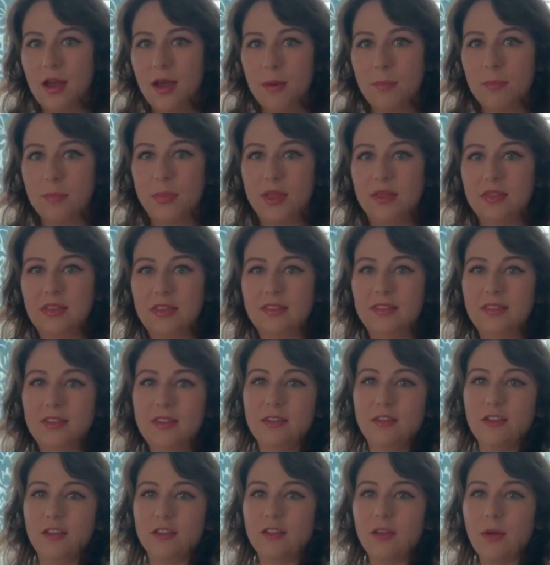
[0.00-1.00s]
But this
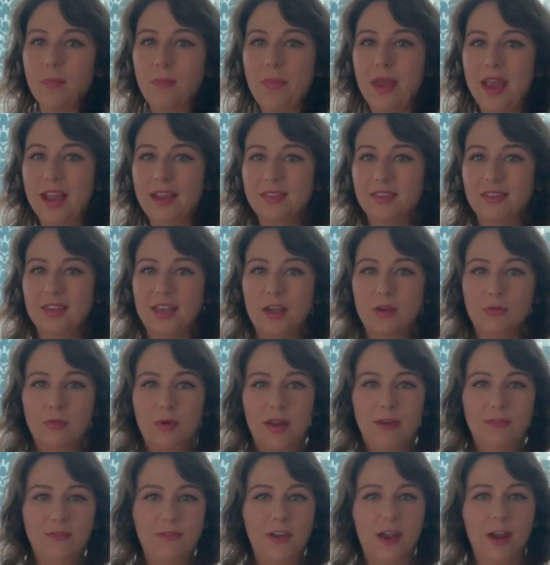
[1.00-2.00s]
is just a basic
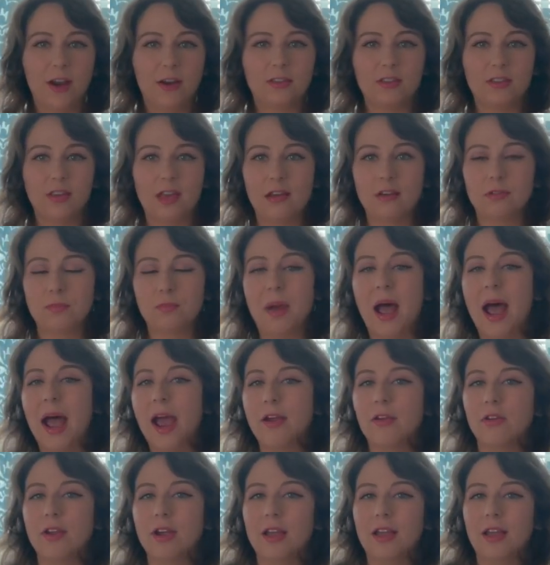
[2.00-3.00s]
Ren Fair slash
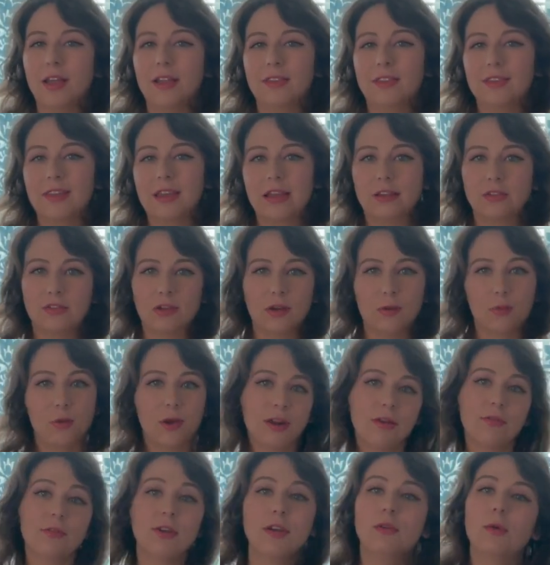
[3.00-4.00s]
pirate slash like
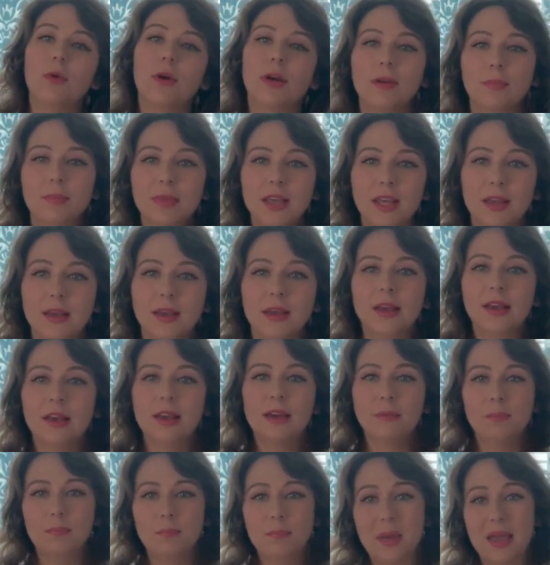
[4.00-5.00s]
whatever you want to be
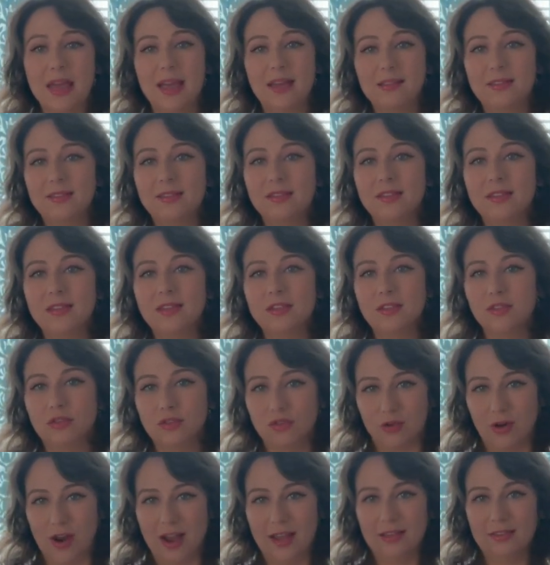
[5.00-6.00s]
base
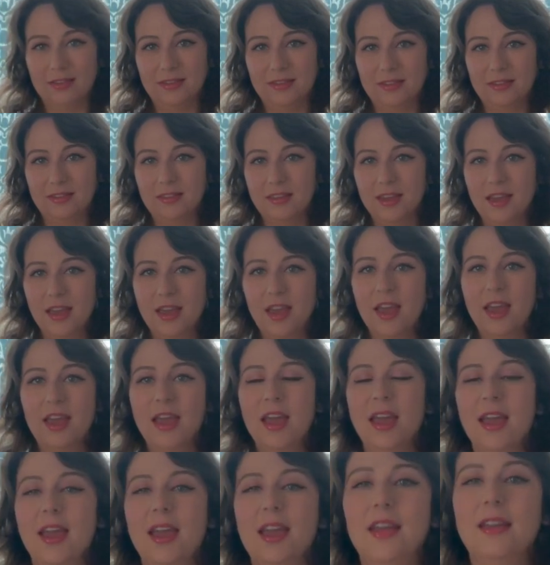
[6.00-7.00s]
dress.
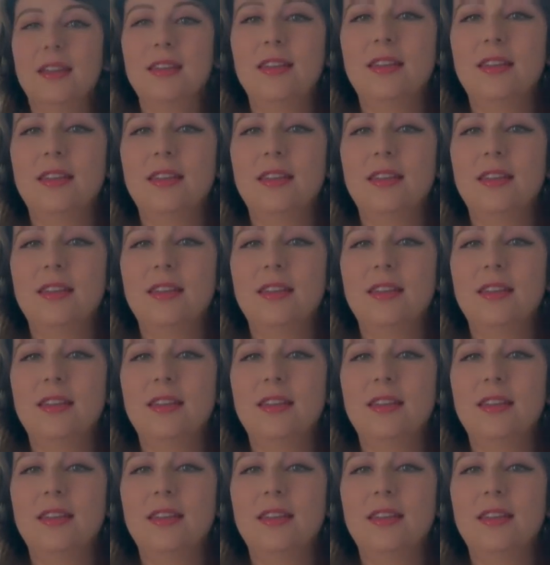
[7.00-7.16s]
And